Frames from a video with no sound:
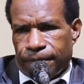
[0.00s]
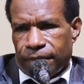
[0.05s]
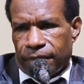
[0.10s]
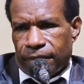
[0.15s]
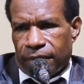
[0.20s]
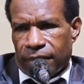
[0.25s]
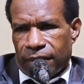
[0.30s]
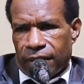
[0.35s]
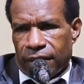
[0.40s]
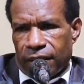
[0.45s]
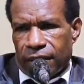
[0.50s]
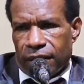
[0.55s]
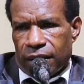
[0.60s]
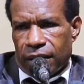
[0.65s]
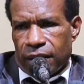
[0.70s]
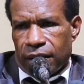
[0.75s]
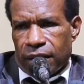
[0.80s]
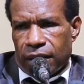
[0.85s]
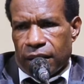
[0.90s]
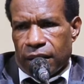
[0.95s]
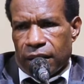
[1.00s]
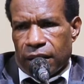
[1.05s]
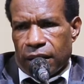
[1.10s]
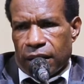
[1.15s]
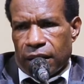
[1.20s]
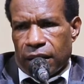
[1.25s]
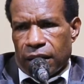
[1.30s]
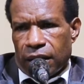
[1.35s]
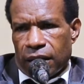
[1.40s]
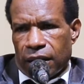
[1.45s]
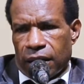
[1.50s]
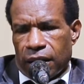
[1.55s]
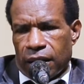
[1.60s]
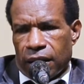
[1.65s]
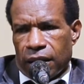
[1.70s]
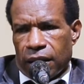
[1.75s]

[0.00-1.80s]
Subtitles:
Nobody speaks.